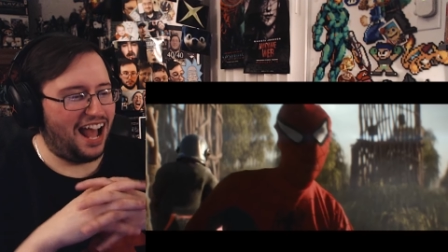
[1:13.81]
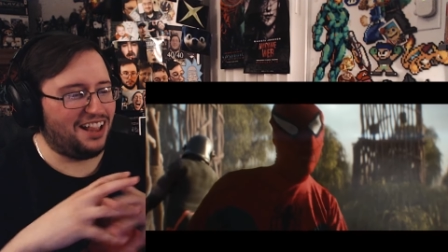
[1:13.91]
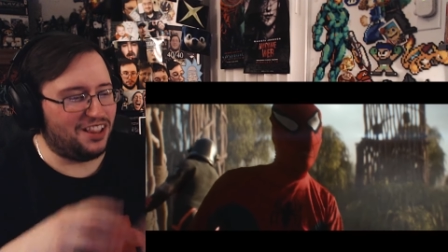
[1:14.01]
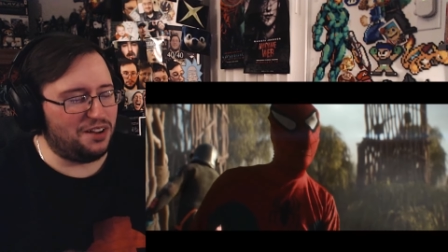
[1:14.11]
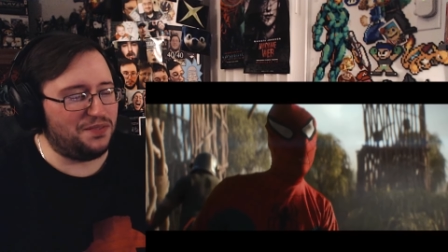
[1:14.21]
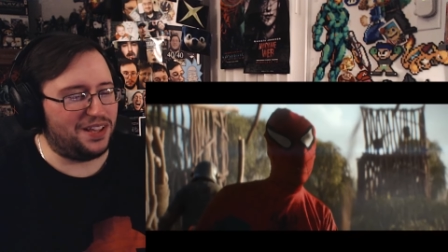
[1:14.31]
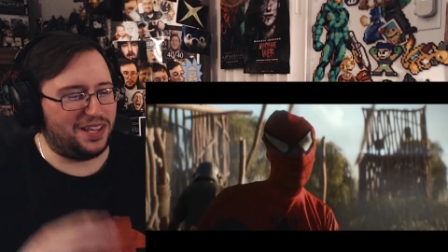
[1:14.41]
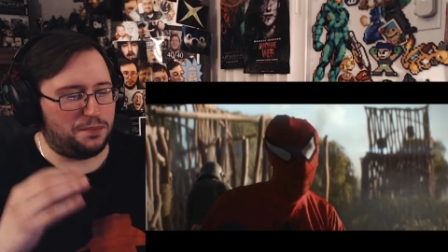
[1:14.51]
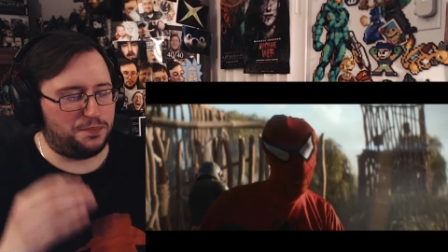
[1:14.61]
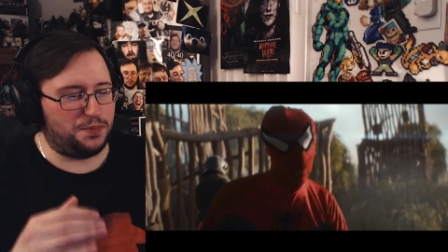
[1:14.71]
I, I love that
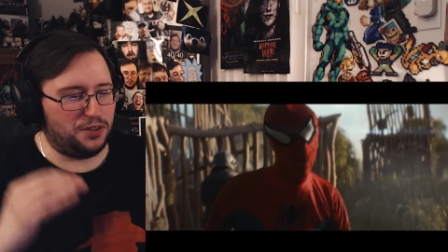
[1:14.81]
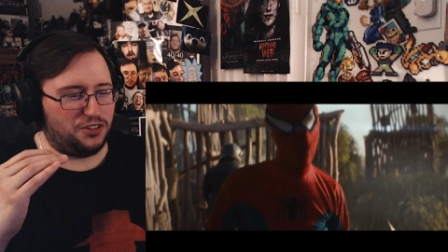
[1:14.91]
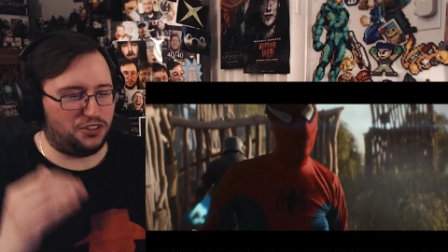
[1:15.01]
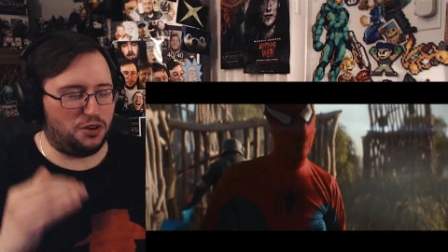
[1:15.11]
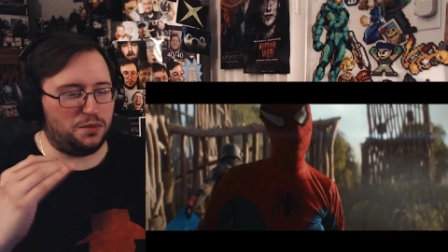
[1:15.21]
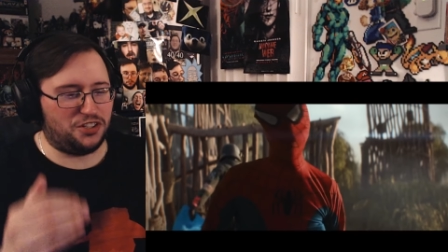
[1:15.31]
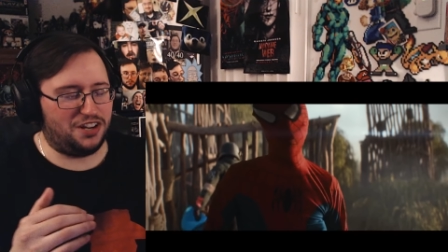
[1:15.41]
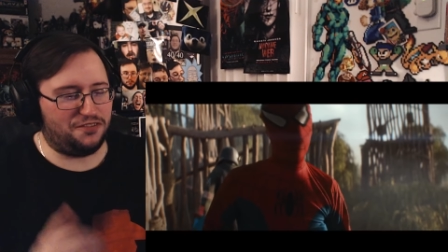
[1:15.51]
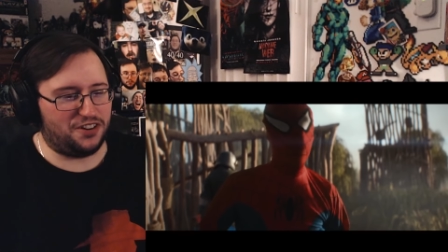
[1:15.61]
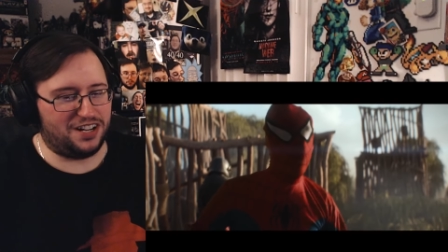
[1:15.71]
they put so Fortnite, much
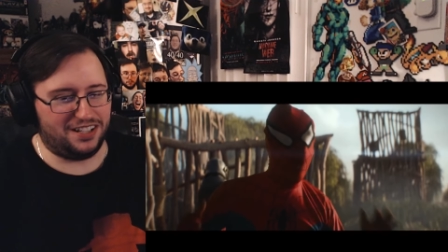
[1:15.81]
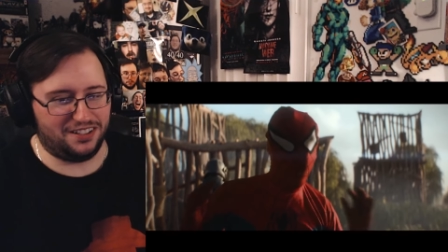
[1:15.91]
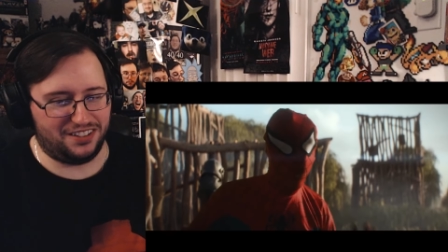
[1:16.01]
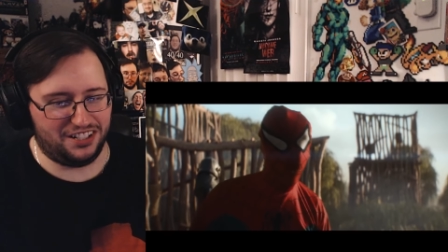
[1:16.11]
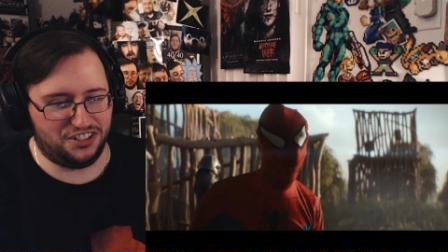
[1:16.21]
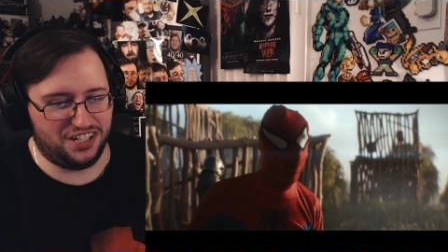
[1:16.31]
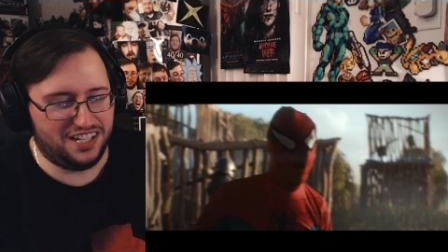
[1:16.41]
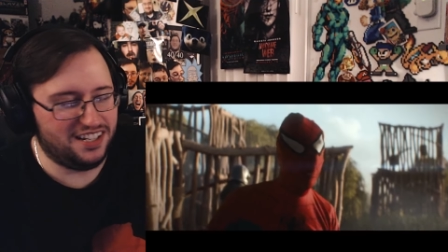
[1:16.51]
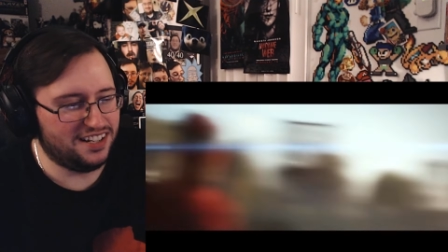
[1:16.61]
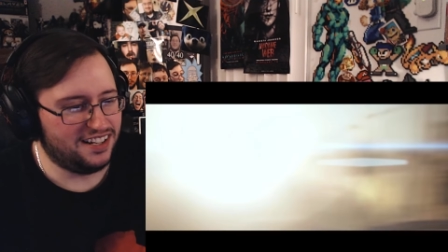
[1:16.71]
effort in the
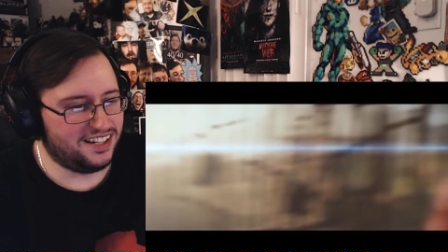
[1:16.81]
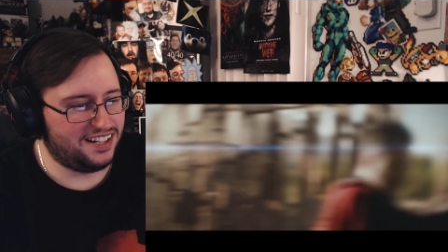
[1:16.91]
CG.